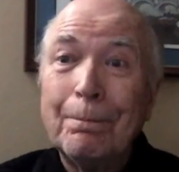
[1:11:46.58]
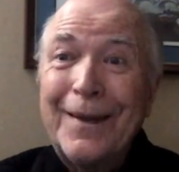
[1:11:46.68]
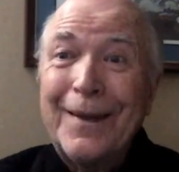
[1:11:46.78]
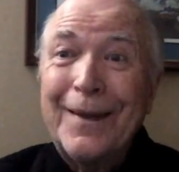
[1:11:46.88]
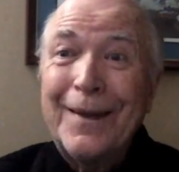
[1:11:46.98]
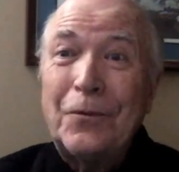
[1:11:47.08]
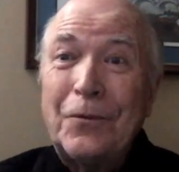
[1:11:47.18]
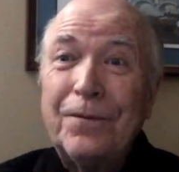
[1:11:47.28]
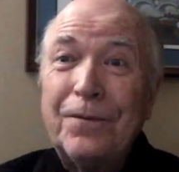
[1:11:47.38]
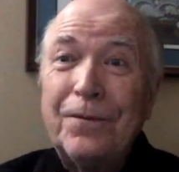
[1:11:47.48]
that
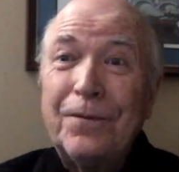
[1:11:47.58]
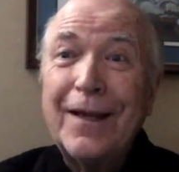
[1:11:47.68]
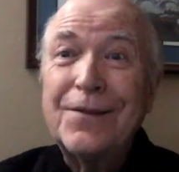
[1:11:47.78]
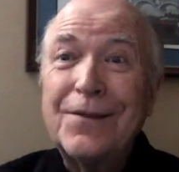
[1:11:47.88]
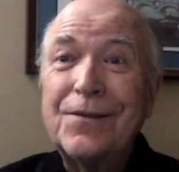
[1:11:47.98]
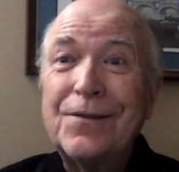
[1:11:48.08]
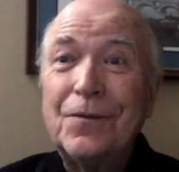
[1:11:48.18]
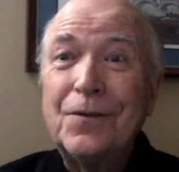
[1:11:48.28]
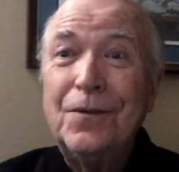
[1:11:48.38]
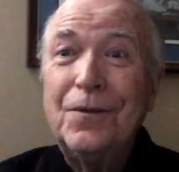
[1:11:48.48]
reflects
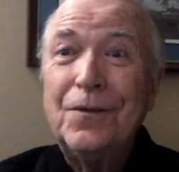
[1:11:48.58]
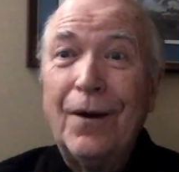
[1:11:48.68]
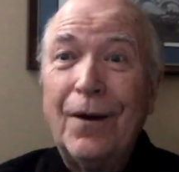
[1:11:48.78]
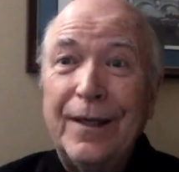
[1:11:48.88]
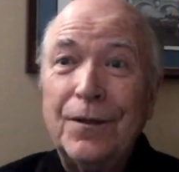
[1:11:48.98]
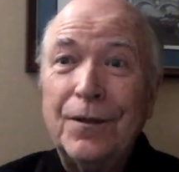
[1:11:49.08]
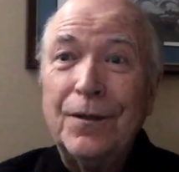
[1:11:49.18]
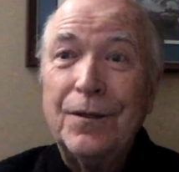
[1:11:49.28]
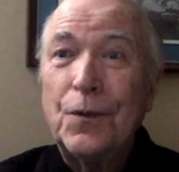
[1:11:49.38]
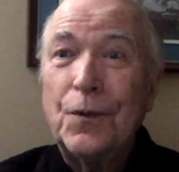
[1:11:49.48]
our inner
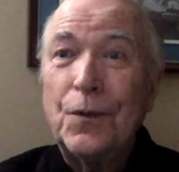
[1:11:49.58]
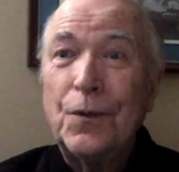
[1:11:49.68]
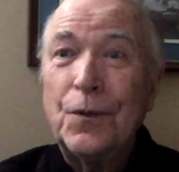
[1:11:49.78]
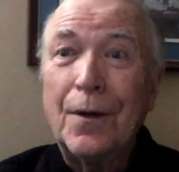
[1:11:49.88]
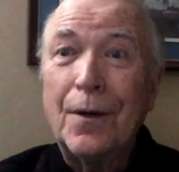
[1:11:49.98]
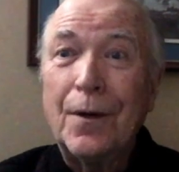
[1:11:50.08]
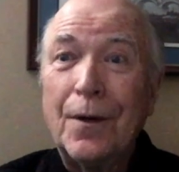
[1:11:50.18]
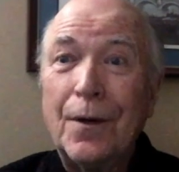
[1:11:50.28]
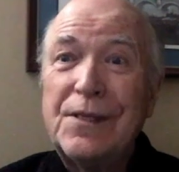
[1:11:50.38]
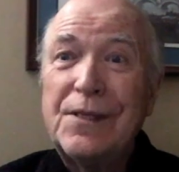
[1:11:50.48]
truth, our Holy
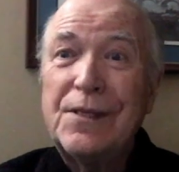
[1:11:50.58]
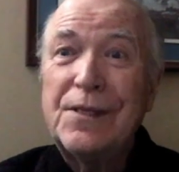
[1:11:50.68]
Spirit.